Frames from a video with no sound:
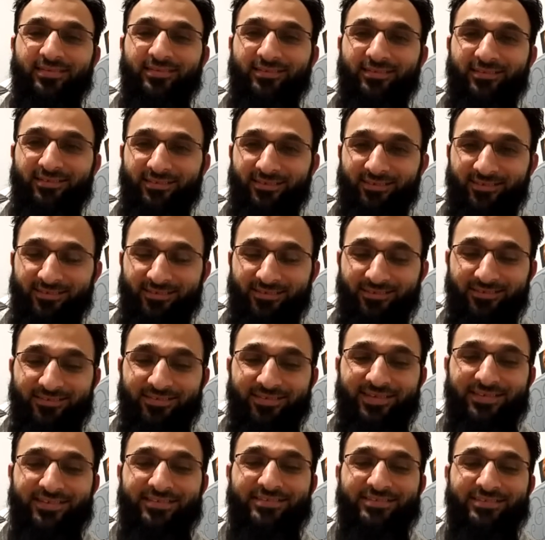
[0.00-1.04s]
All
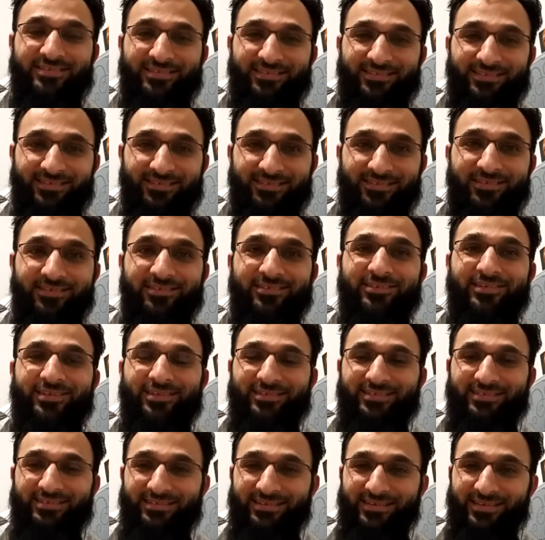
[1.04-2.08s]
right, all right,
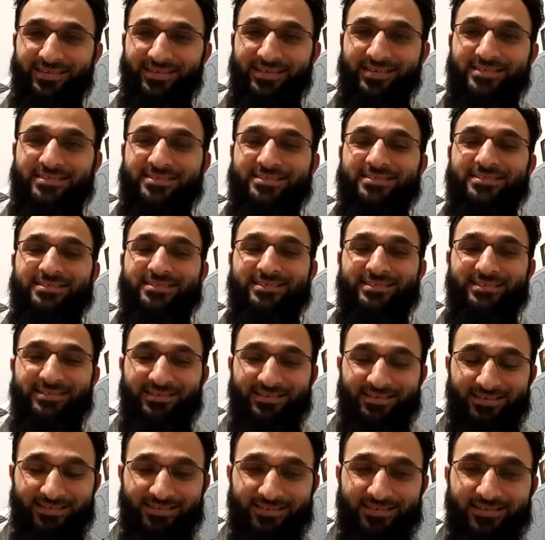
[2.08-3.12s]
yes,
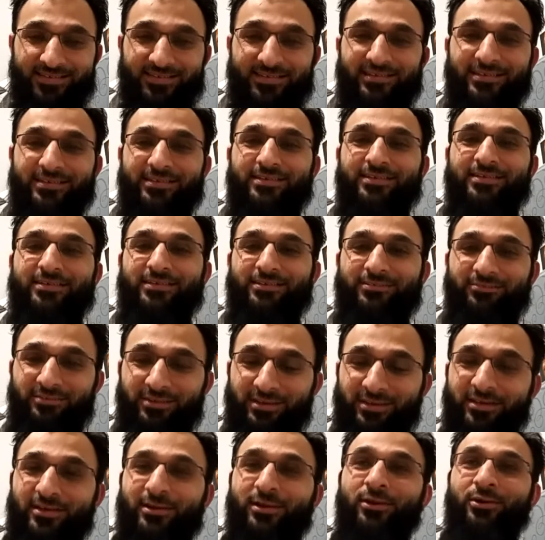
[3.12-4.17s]

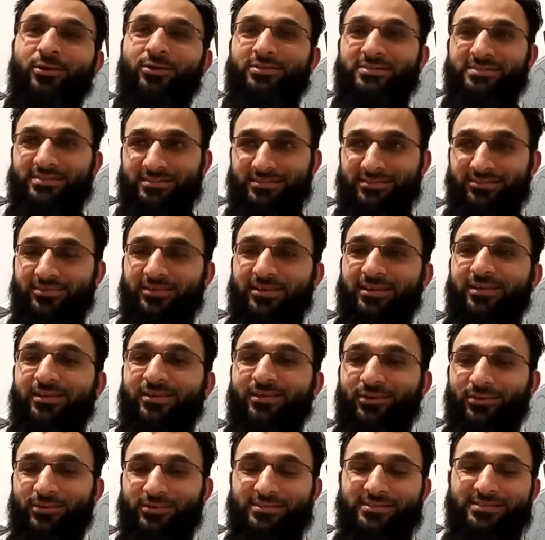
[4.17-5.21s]
very close, very
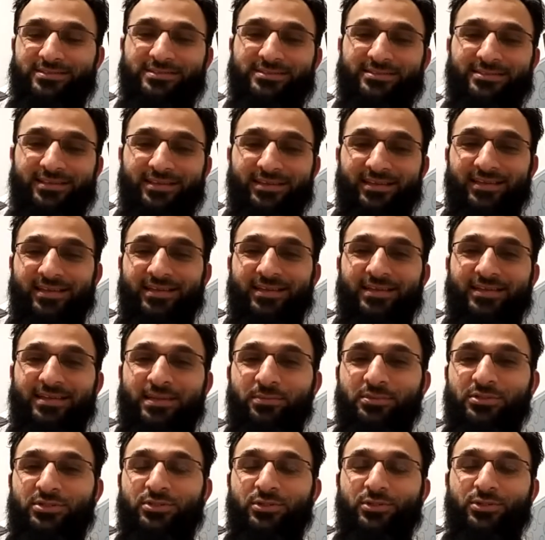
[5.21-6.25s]
close. Let
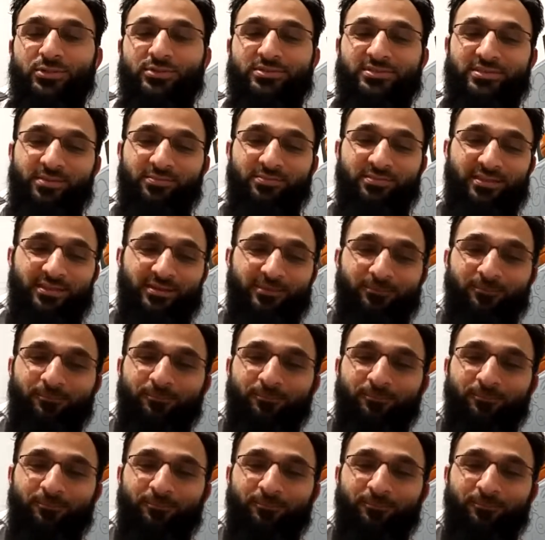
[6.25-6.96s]
me show you something.